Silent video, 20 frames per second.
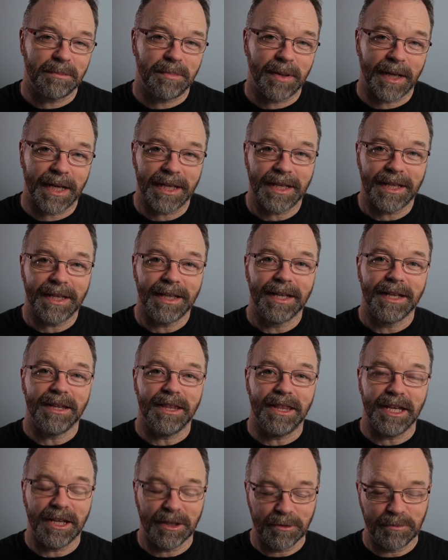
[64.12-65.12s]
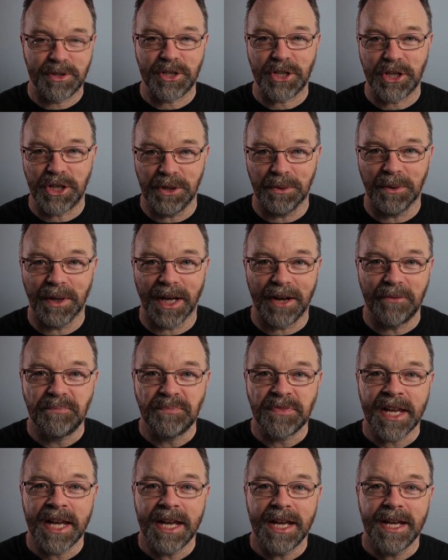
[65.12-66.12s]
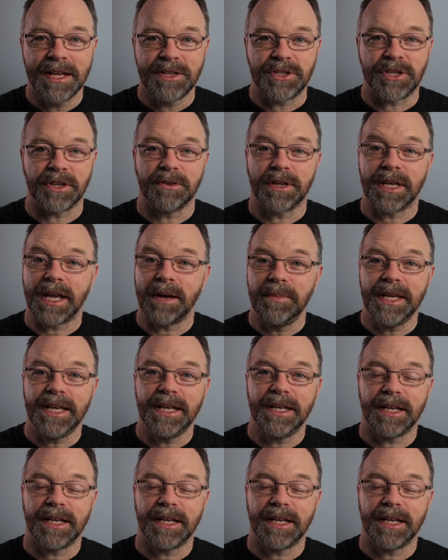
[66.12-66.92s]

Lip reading: be the obscure. So coming in